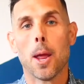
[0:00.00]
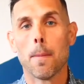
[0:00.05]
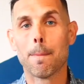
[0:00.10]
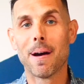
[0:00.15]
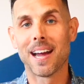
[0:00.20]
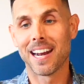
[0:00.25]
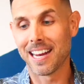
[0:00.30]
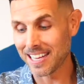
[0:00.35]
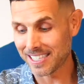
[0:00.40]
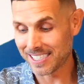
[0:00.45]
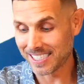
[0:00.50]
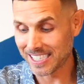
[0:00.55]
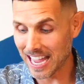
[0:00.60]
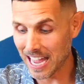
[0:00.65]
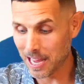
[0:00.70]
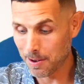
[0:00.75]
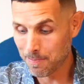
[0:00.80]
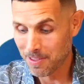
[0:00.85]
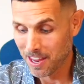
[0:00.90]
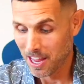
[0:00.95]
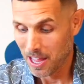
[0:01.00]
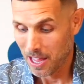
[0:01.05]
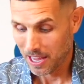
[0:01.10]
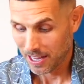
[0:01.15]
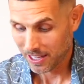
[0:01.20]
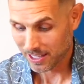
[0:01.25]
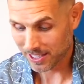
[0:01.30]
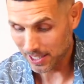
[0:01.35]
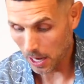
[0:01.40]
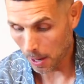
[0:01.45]
But it said
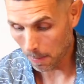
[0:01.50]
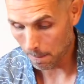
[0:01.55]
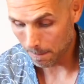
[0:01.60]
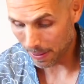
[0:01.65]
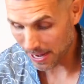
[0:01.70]
some